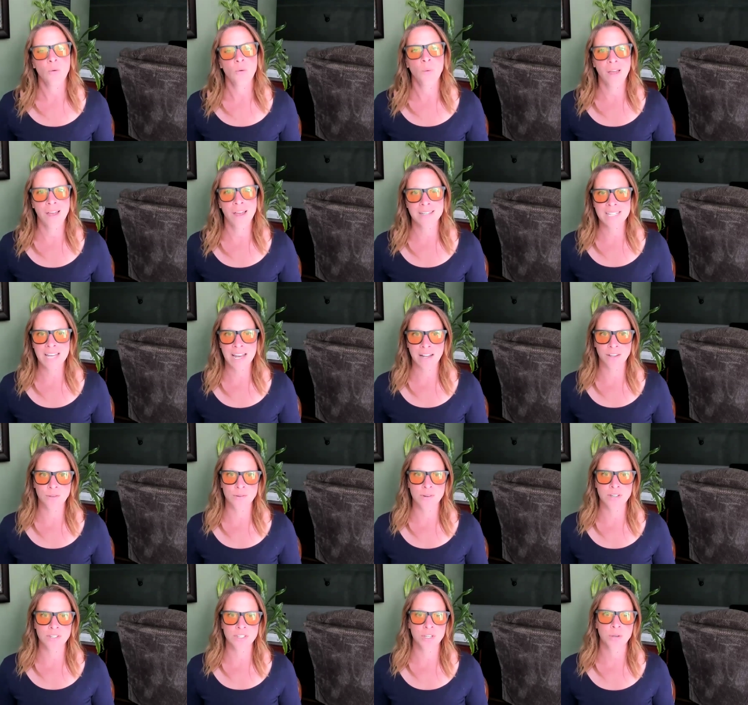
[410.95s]
Well, as I
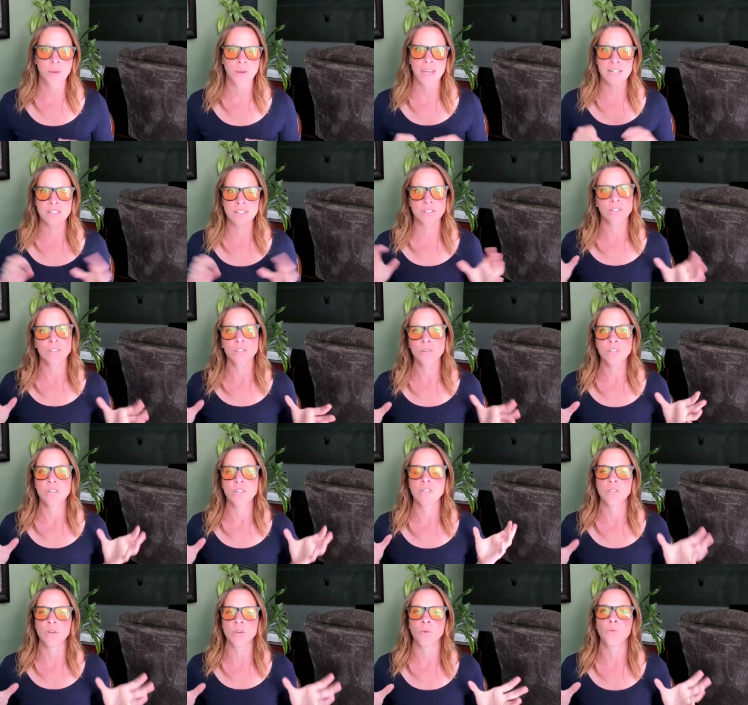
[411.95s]
alluded to,
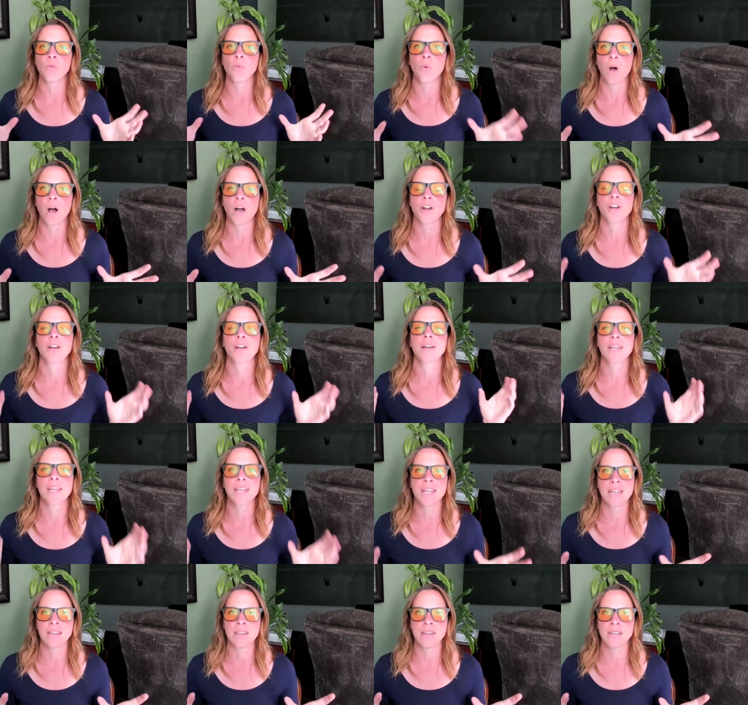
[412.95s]
exclusion zone water
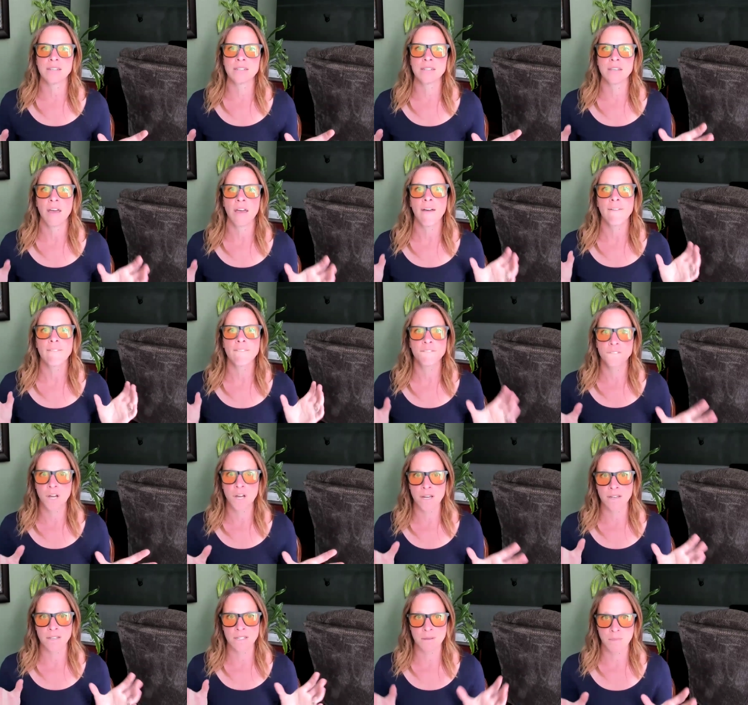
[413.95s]
is
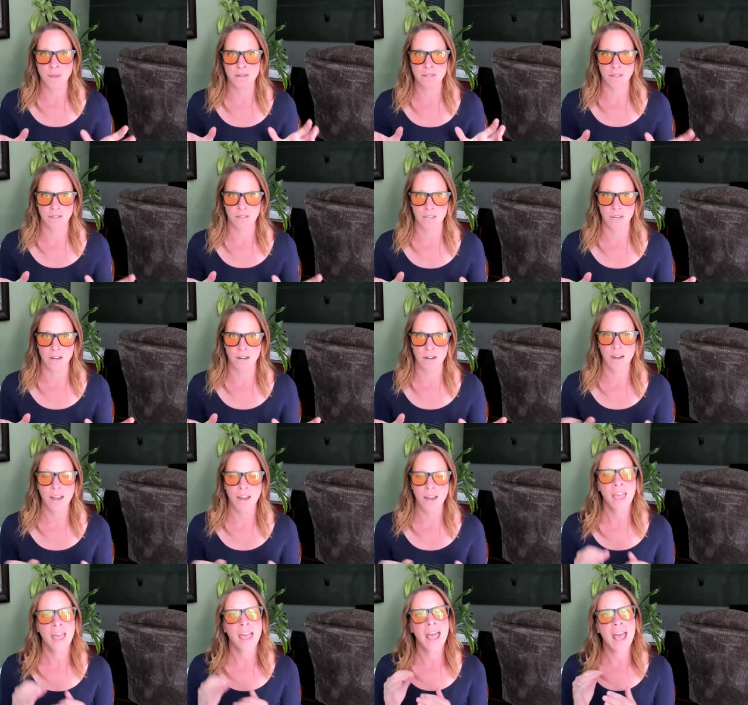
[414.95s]
fundamental here,
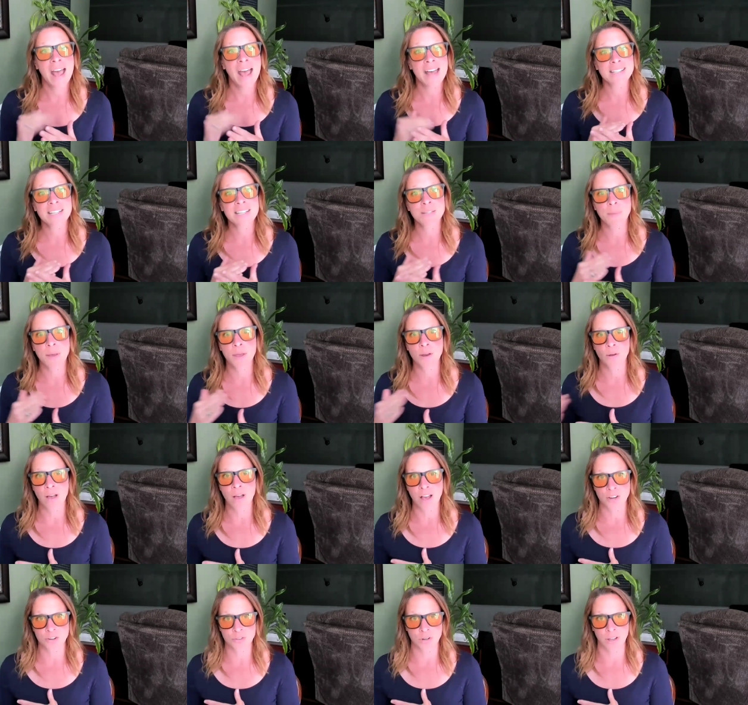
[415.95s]
as is
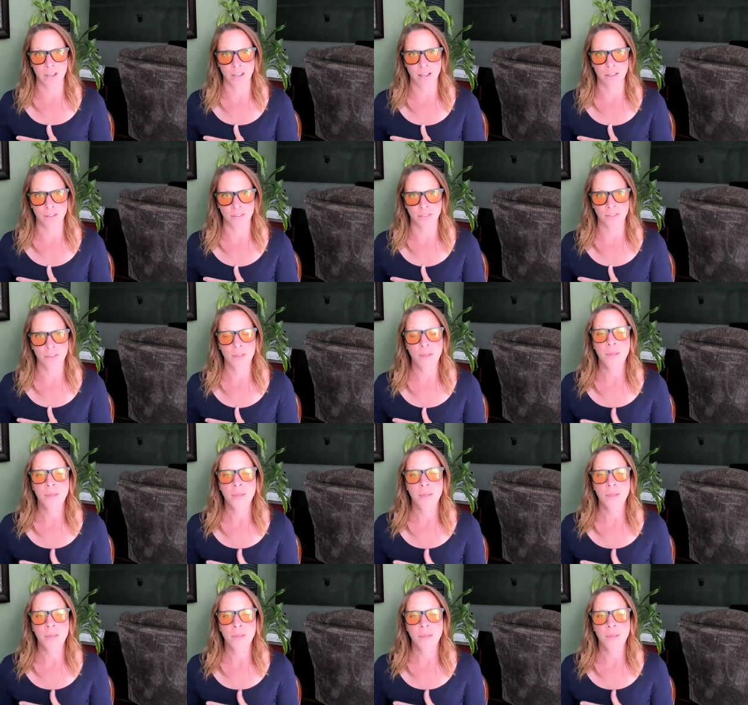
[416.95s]
mitochondrial health,